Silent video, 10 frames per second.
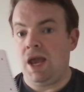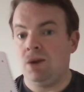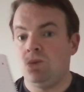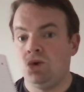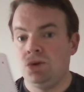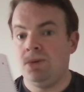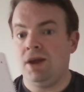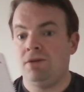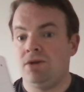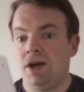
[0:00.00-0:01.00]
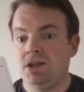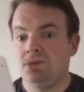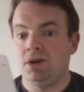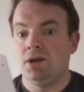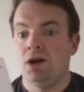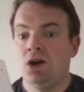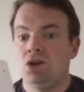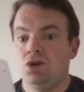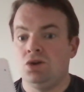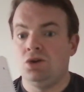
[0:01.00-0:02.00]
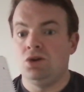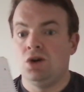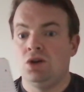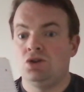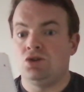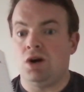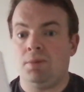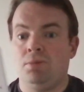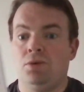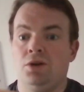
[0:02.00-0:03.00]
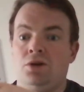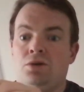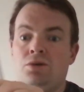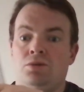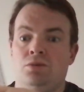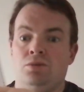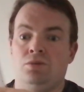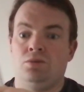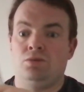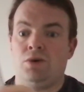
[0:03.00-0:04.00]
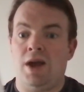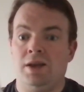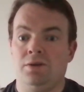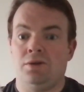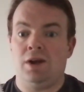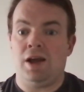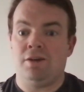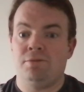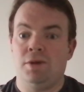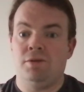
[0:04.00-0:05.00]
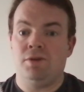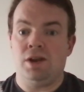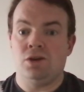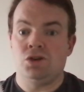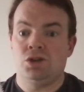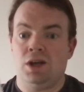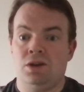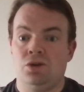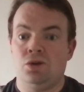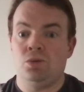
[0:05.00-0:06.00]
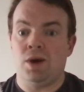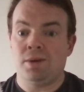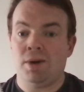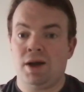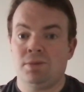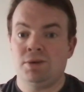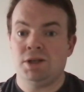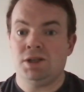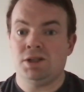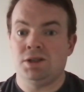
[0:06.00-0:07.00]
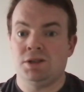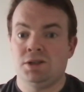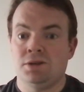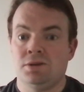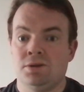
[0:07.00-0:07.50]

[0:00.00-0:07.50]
it would be advisable to drop one of your right or left midfielders into wing back positions